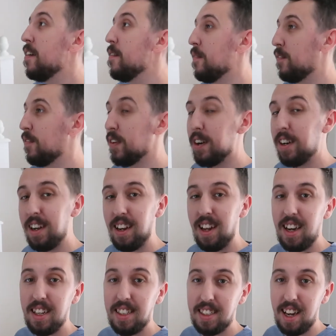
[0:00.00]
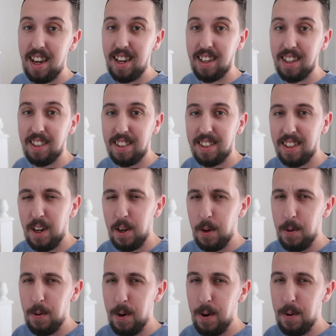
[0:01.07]
and fertilised eggs.
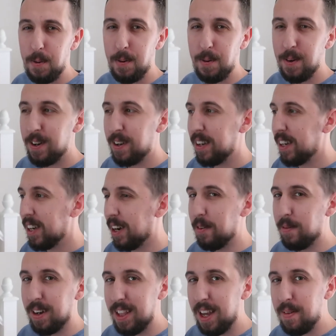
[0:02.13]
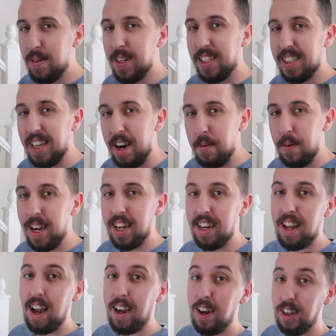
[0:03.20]
Woo! And with that being said, we're going
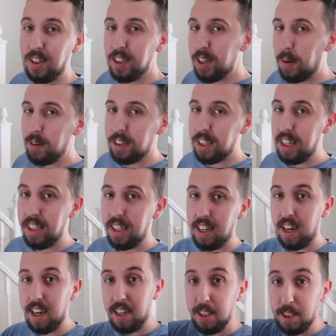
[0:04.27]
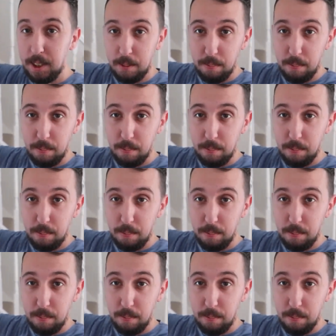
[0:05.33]
to get gone, so we'll see you guys